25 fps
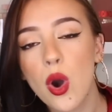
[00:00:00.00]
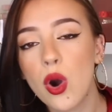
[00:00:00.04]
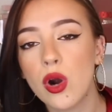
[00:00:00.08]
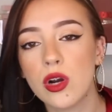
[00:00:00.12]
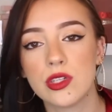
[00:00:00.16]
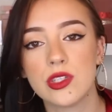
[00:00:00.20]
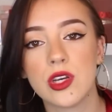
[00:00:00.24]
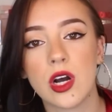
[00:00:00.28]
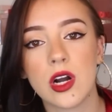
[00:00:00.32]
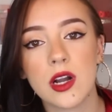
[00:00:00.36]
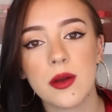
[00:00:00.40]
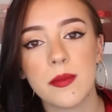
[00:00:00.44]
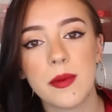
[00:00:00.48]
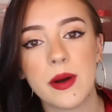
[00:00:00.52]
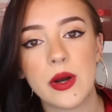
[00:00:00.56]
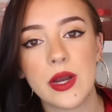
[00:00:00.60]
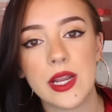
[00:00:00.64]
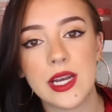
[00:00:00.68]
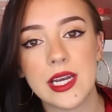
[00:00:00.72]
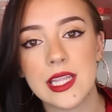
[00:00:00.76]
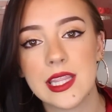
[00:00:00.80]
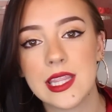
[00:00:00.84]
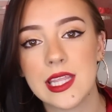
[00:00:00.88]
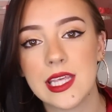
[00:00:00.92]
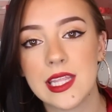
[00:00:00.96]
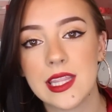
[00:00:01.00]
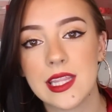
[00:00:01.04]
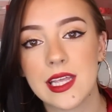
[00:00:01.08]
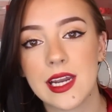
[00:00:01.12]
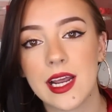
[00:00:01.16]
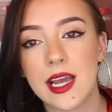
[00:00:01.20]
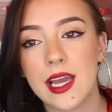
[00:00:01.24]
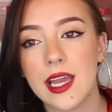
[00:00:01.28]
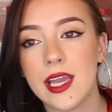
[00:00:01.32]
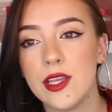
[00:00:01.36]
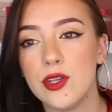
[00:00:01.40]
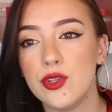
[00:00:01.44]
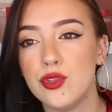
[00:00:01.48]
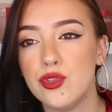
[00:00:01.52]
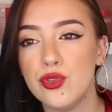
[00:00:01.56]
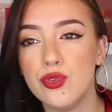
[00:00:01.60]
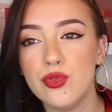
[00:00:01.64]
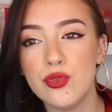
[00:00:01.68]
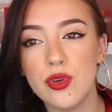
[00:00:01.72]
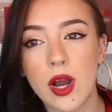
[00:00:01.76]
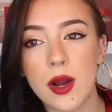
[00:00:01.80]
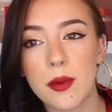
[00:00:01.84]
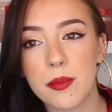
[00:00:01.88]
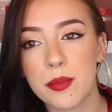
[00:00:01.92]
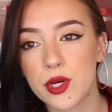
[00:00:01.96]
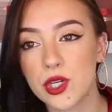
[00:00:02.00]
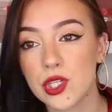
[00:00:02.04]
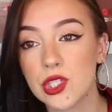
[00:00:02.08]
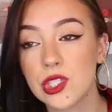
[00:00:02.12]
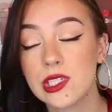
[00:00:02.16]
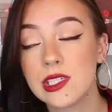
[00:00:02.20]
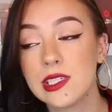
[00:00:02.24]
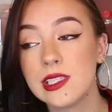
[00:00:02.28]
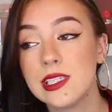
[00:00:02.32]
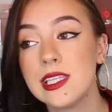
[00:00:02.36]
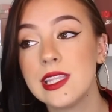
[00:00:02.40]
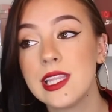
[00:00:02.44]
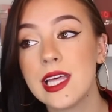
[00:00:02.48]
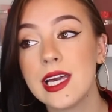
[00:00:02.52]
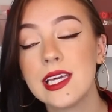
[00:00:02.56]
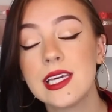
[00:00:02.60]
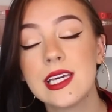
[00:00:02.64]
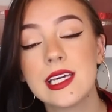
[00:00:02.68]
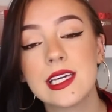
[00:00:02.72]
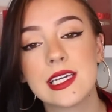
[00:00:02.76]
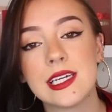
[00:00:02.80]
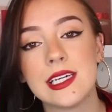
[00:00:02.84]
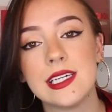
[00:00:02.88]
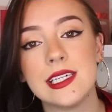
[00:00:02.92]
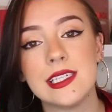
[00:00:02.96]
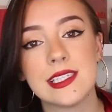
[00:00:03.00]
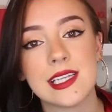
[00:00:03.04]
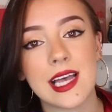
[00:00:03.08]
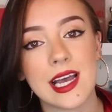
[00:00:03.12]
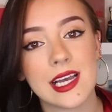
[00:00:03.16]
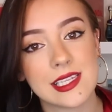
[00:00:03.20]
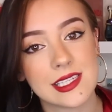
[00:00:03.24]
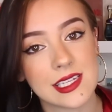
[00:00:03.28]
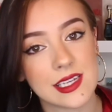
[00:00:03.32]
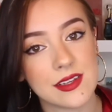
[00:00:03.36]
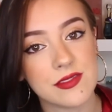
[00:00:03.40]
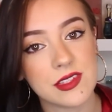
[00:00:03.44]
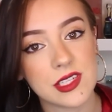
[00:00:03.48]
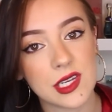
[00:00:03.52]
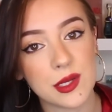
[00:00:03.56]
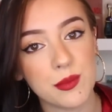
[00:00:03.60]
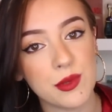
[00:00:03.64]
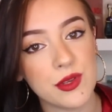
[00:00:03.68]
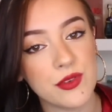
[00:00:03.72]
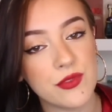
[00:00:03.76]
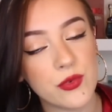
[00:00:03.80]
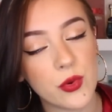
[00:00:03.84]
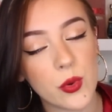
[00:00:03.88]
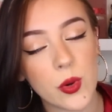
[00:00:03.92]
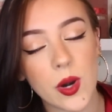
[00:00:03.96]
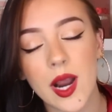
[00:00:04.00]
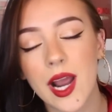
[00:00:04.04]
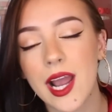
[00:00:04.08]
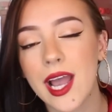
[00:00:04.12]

or talk about anything that I do not personally like, because as I've said before,